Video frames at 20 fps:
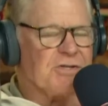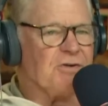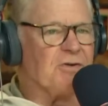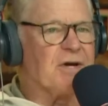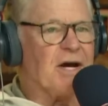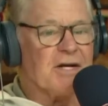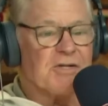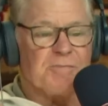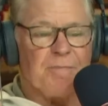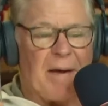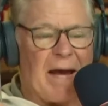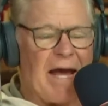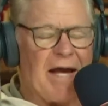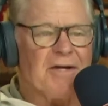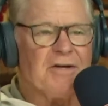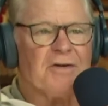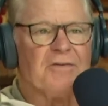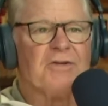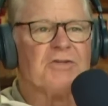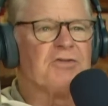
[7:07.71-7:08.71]
You guys
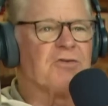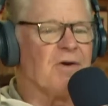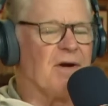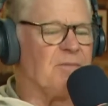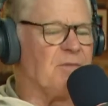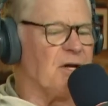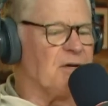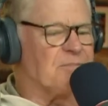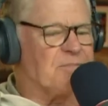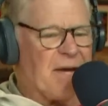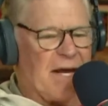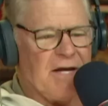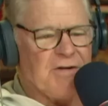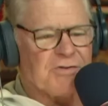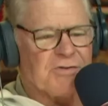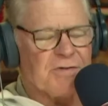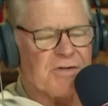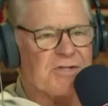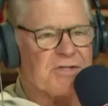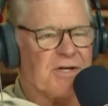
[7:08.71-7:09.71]
banged on the drum on
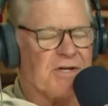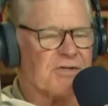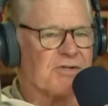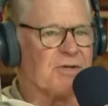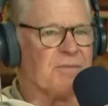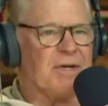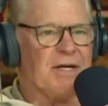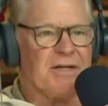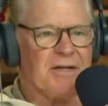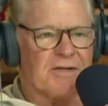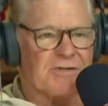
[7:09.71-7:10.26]
patriotism and